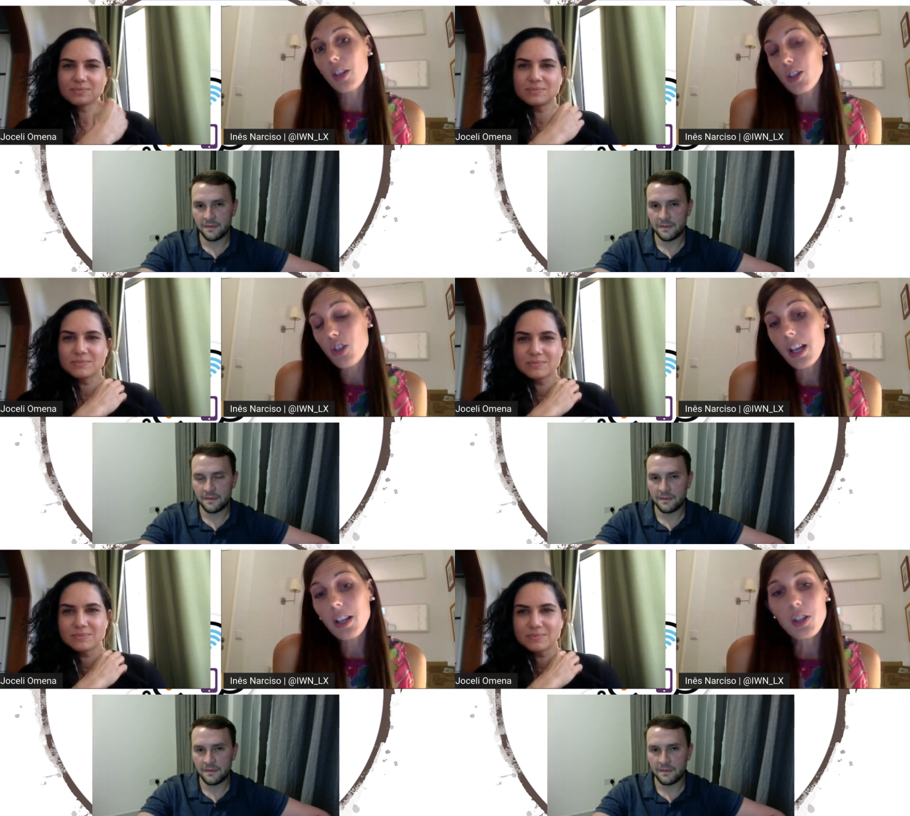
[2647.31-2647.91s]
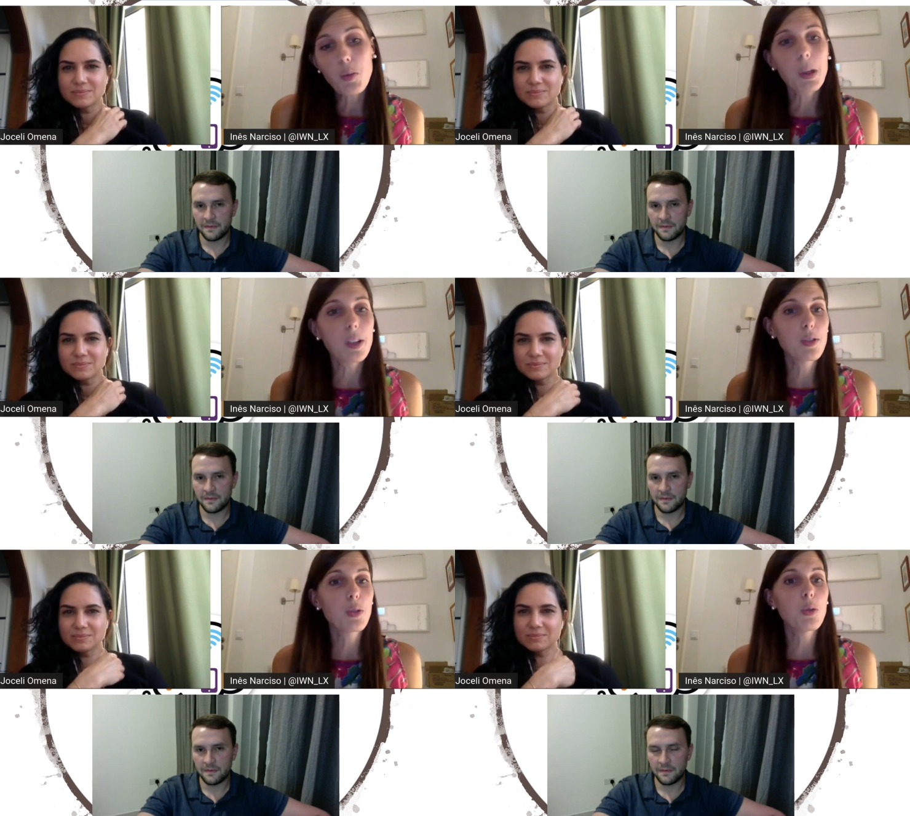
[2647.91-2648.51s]
Speaker 1: a challenge
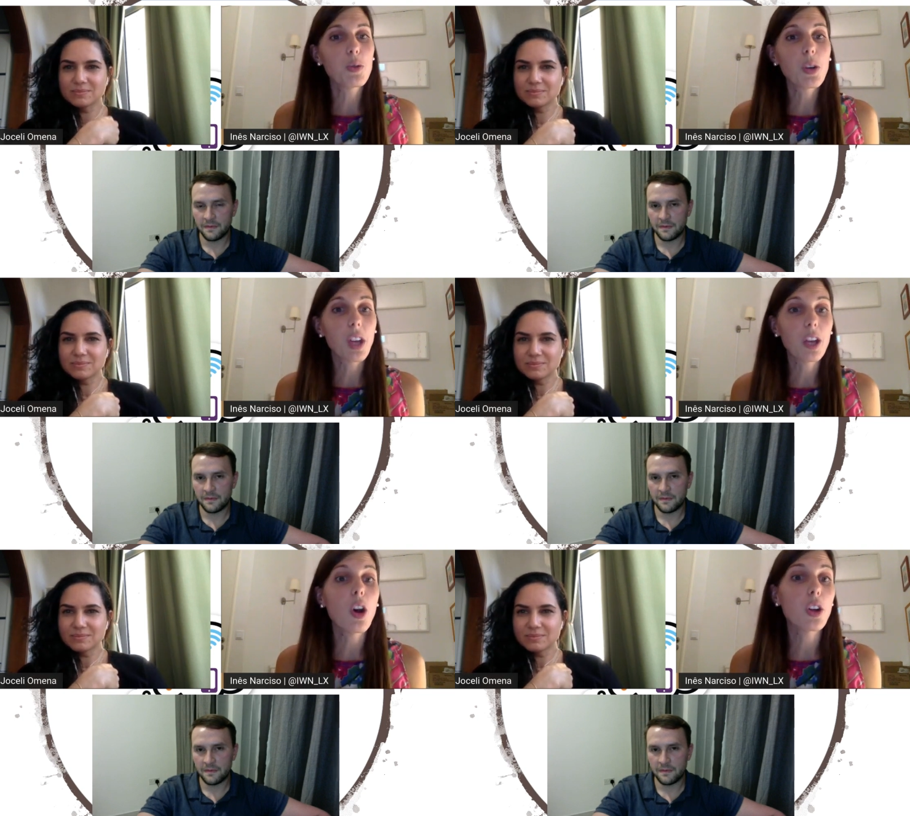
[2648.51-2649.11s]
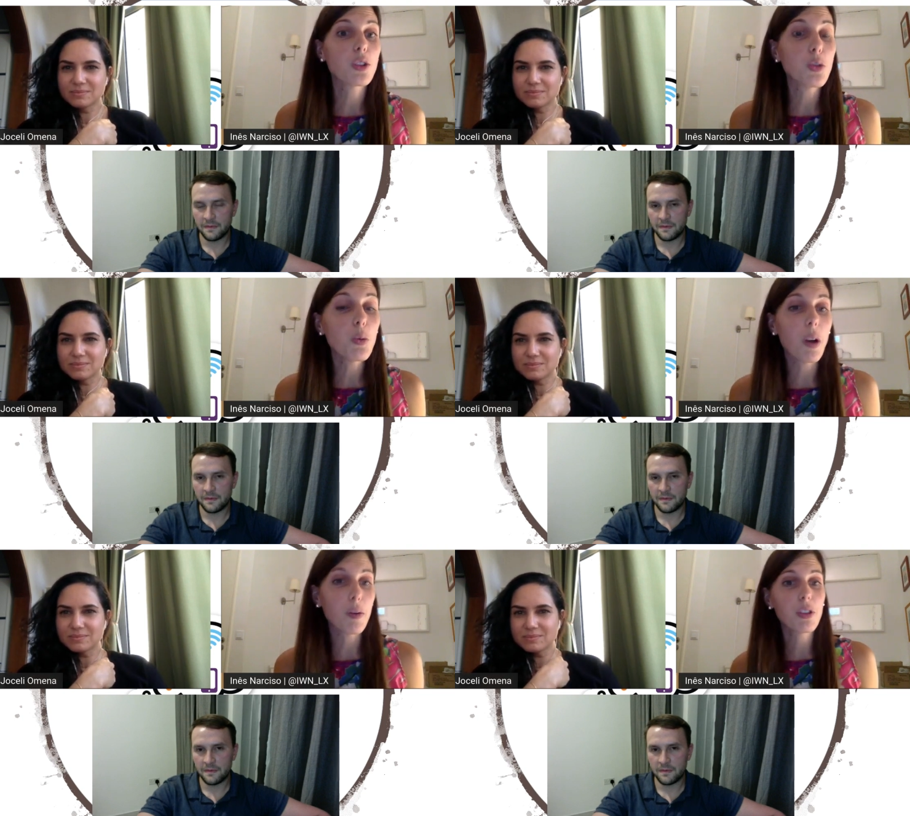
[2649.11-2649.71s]
because you you cannot
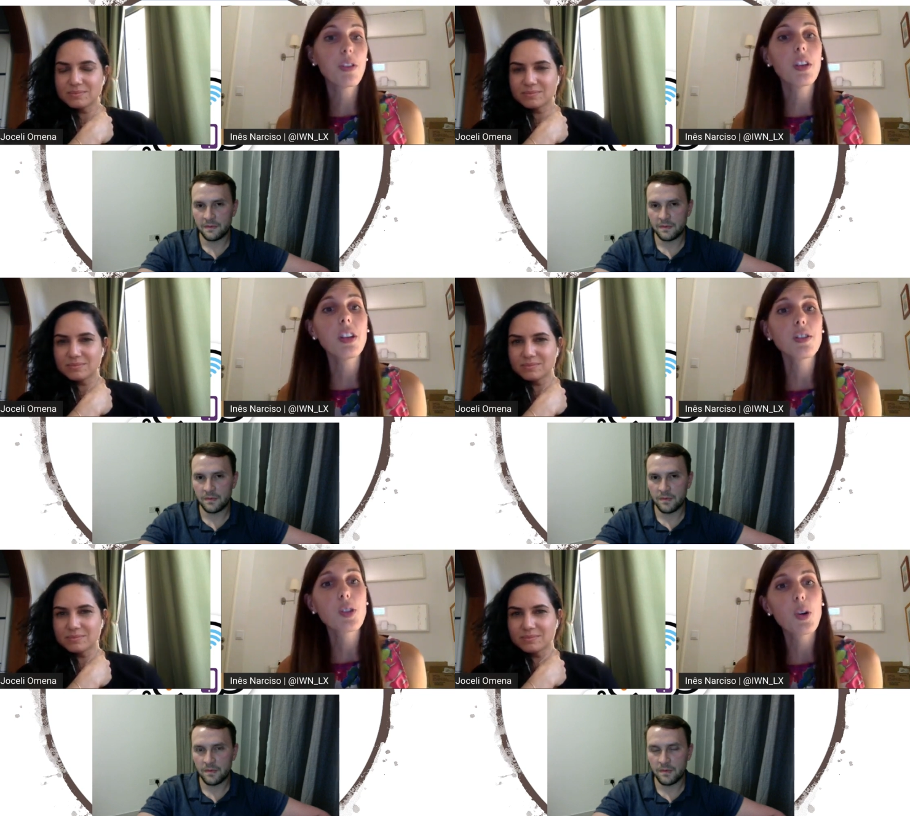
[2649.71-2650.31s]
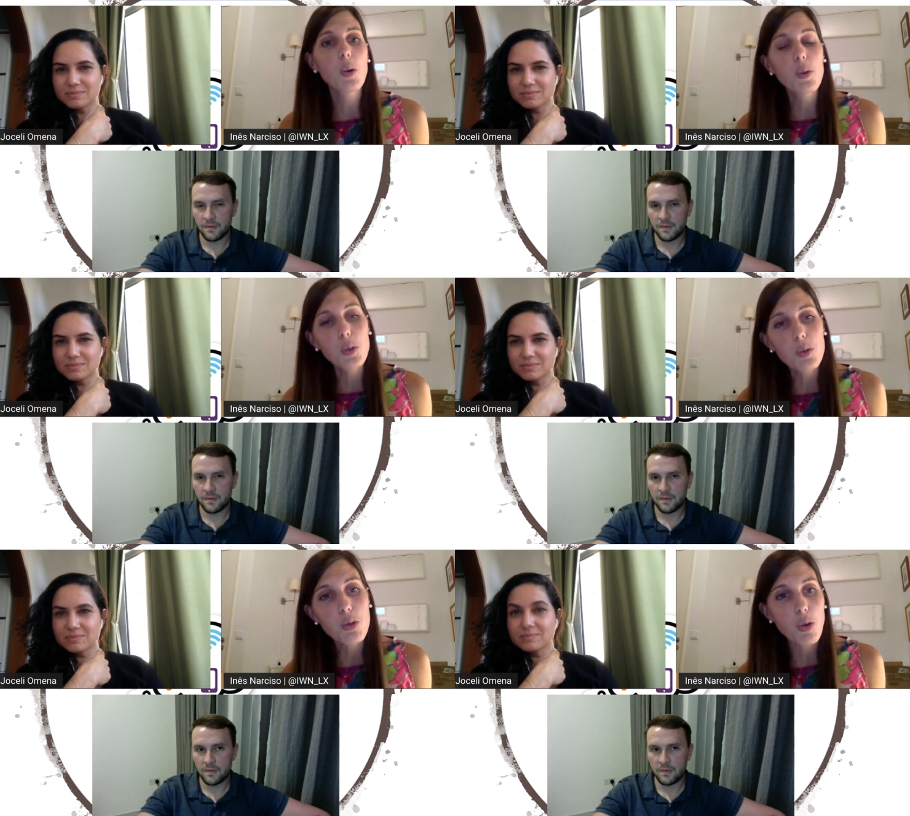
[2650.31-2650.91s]
do everything so
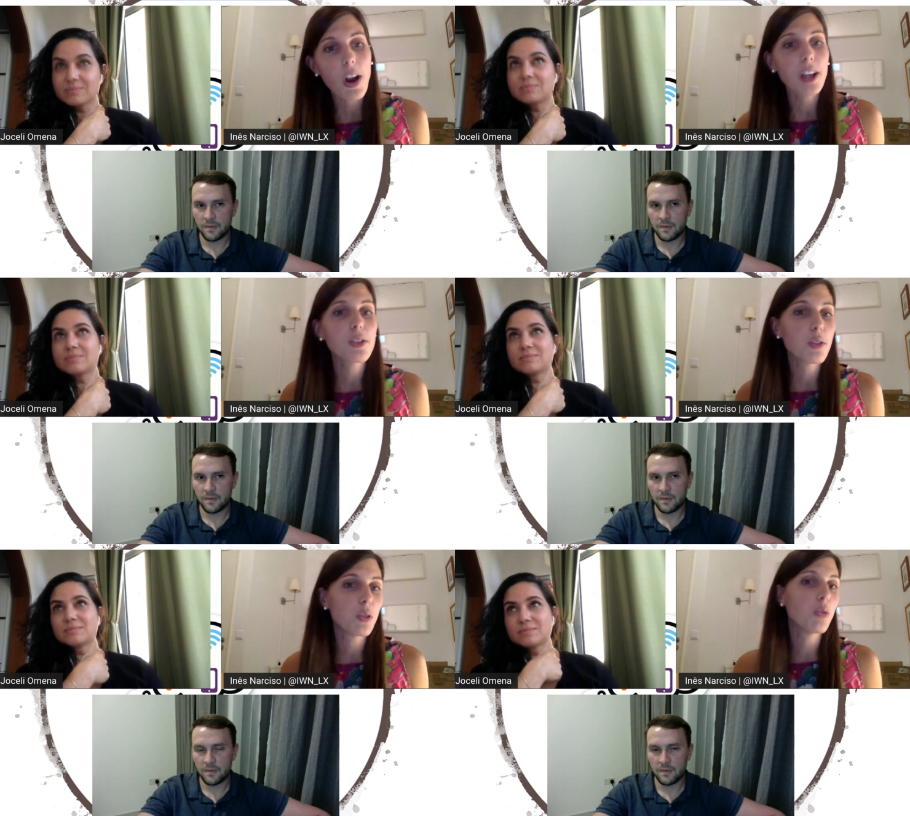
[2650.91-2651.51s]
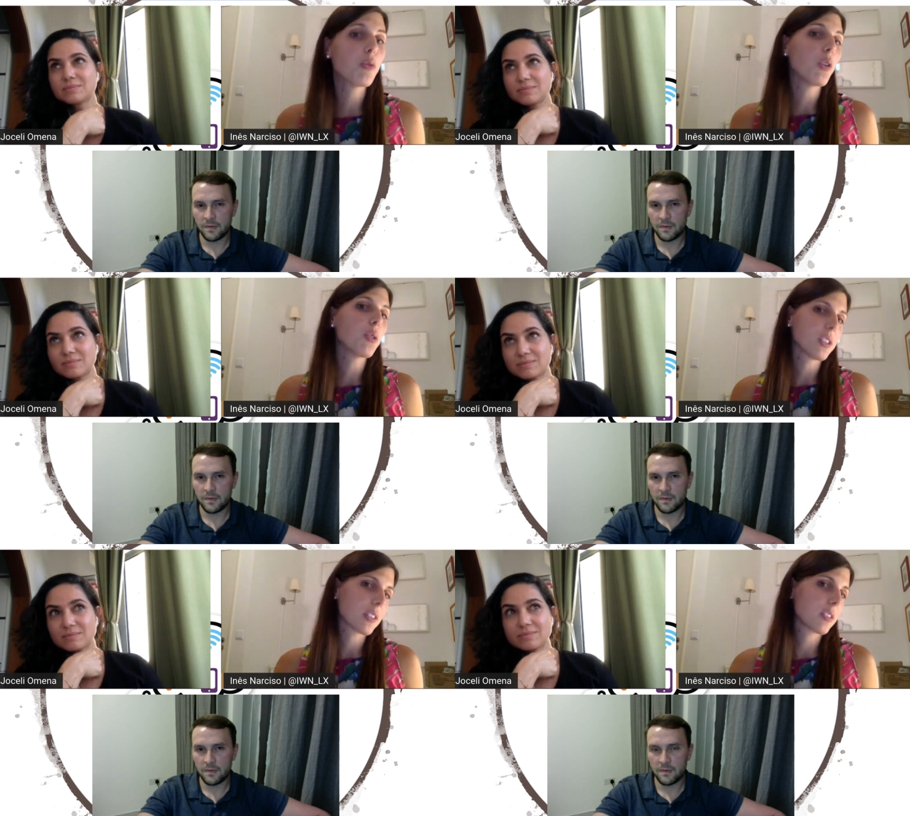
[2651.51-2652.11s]
you try to
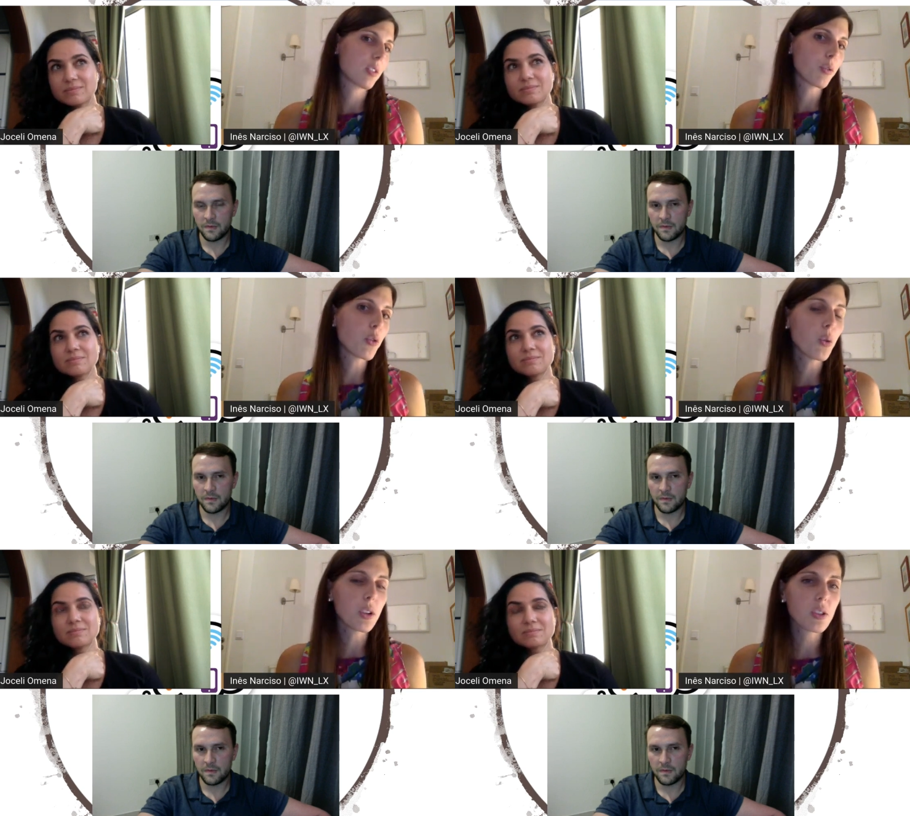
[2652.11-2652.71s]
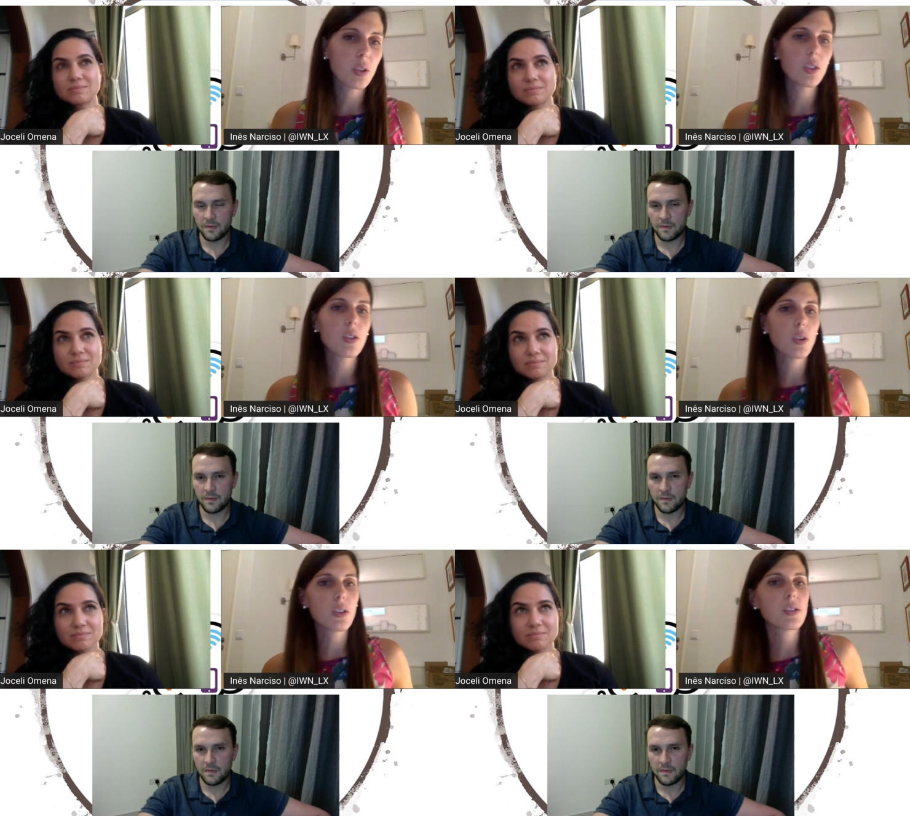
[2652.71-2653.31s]
focus of course
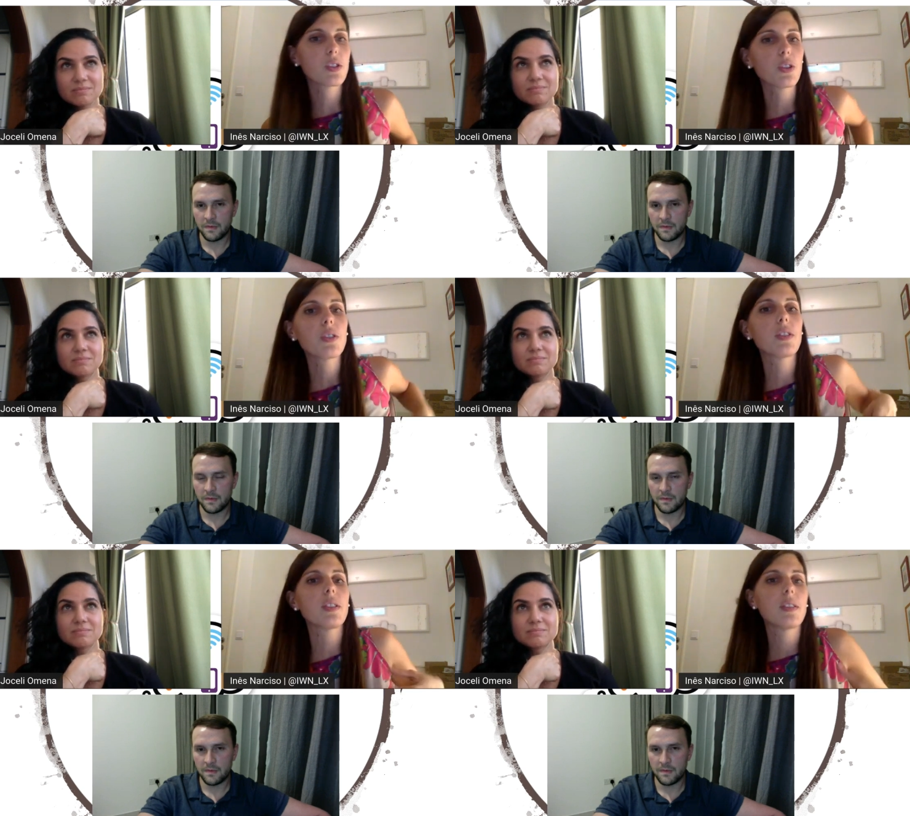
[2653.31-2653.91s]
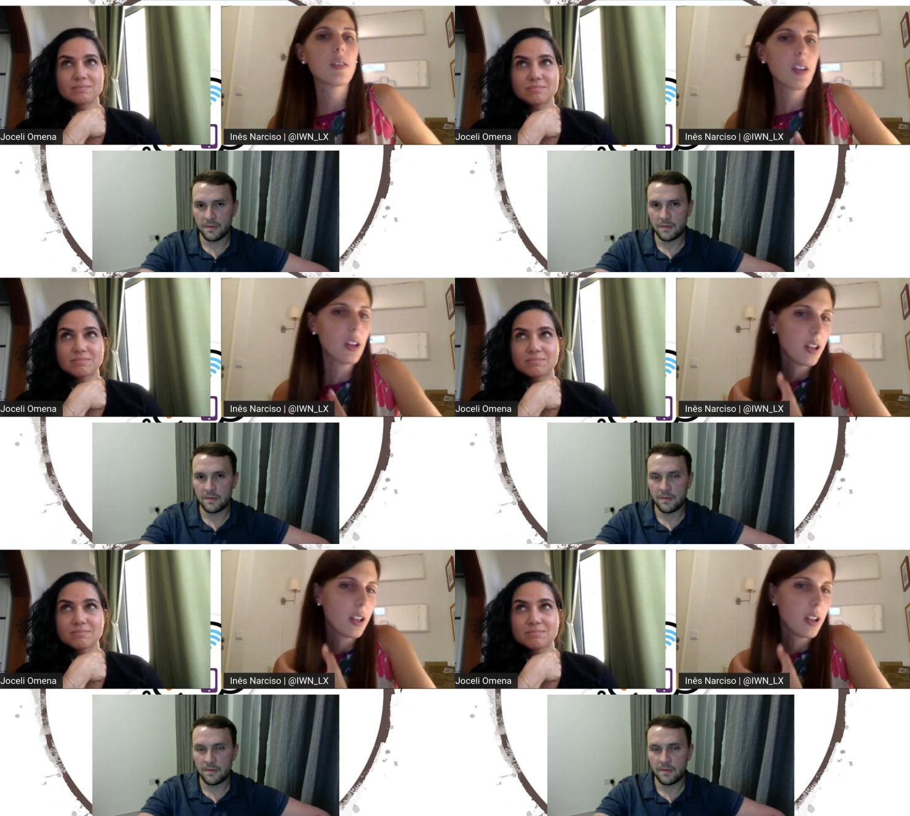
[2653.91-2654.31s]
on on certain